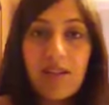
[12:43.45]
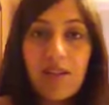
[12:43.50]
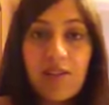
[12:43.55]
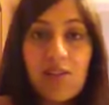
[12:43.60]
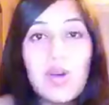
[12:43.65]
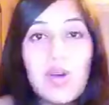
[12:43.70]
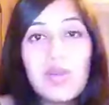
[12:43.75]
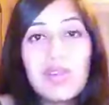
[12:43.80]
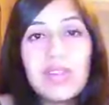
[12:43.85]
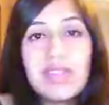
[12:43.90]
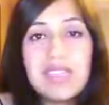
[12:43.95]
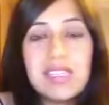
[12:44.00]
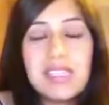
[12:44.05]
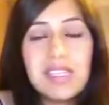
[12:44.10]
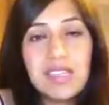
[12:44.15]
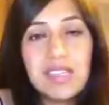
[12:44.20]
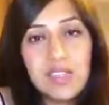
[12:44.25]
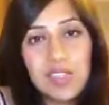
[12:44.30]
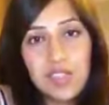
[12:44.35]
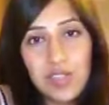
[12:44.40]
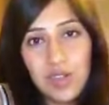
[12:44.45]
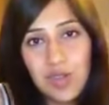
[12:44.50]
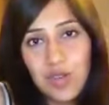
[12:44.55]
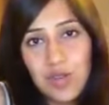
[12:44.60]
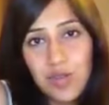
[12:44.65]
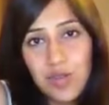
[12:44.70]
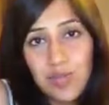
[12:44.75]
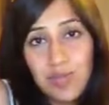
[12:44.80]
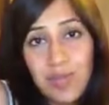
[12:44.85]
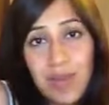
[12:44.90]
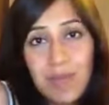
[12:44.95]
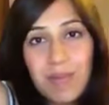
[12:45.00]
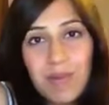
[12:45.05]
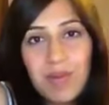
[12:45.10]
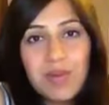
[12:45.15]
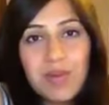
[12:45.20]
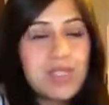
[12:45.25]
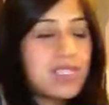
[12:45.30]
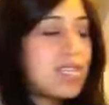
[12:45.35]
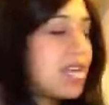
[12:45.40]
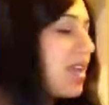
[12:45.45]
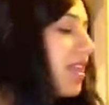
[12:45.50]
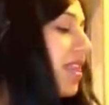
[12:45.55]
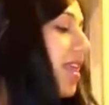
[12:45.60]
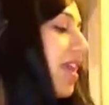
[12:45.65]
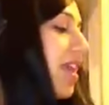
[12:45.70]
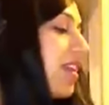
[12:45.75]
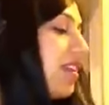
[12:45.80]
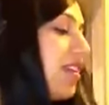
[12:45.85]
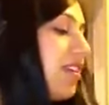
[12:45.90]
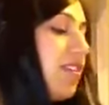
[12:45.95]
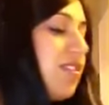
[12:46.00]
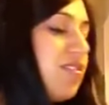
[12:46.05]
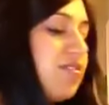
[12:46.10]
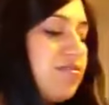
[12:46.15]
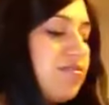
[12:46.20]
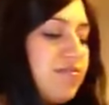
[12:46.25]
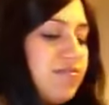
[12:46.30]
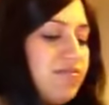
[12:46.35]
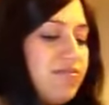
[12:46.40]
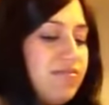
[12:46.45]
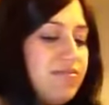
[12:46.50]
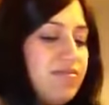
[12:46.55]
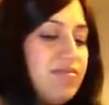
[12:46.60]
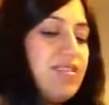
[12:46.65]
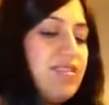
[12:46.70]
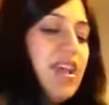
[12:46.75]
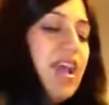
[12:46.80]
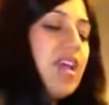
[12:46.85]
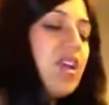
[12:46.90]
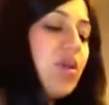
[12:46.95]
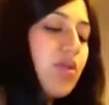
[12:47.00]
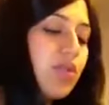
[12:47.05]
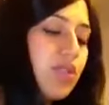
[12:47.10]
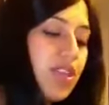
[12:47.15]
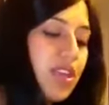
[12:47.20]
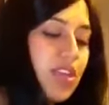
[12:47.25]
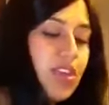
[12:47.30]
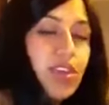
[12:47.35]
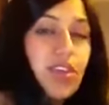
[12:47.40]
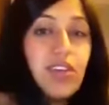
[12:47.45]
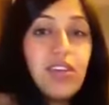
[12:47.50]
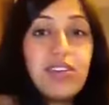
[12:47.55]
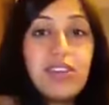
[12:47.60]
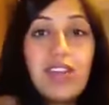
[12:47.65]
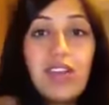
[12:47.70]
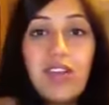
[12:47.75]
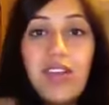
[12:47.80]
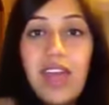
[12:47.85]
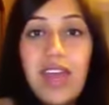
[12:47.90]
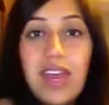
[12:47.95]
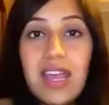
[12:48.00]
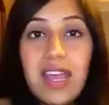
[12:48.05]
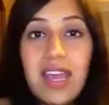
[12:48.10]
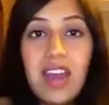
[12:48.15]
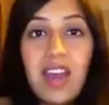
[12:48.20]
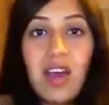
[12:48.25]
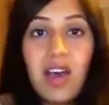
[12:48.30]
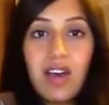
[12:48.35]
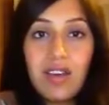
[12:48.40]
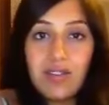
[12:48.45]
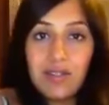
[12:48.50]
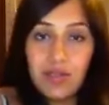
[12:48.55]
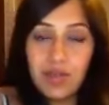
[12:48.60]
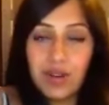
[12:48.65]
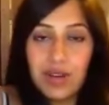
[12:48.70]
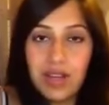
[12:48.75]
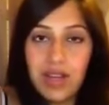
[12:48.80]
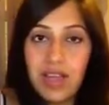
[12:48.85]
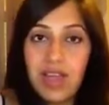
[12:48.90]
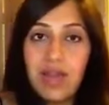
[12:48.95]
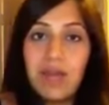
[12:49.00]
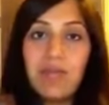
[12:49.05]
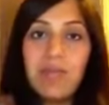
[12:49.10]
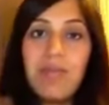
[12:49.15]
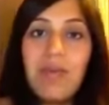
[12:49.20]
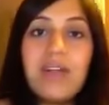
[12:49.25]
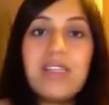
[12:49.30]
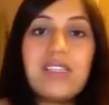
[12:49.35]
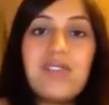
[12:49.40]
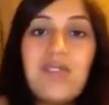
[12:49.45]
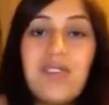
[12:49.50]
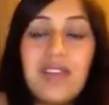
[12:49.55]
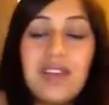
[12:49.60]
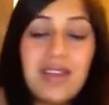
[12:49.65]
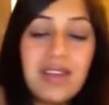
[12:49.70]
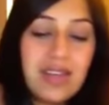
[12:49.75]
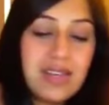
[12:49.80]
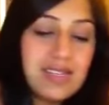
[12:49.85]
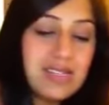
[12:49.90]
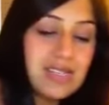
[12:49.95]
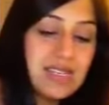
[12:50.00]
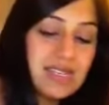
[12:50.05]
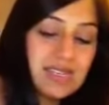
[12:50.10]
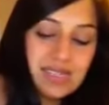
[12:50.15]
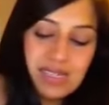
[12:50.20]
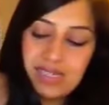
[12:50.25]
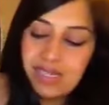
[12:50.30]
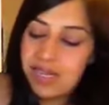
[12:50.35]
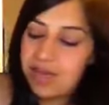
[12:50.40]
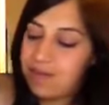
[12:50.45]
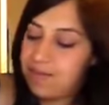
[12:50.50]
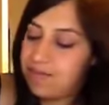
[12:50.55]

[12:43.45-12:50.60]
Don't listen to people who say that, I don't think they're getting enough, or breastfeeding isn't